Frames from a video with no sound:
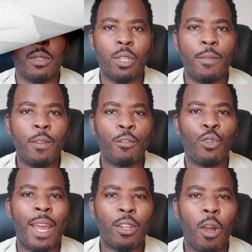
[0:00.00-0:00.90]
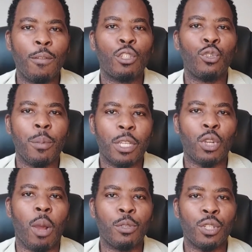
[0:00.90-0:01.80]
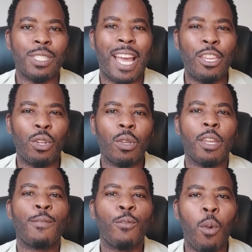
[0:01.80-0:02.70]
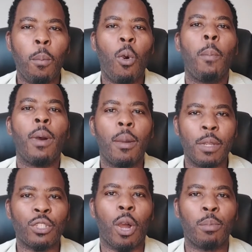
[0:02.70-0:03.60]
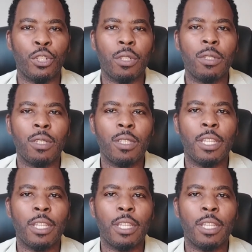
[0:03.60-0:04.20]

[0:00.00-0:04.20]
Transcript: So if you've tried other treatment options and you're looking for a more permanent option,